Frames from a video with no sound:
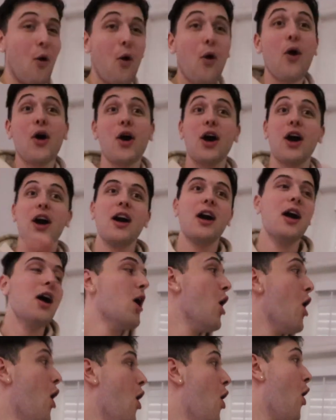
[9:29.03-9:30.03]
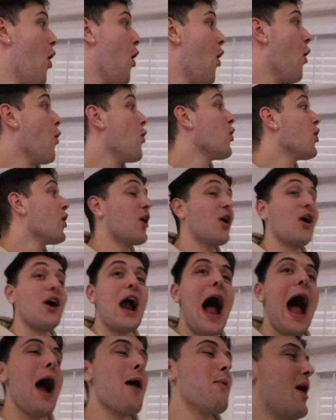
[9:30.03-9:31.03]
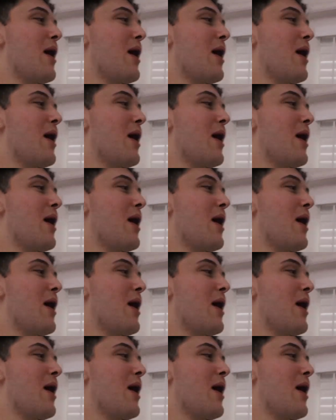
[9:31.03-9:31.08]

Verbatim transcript: tell? Or him? That was. Or I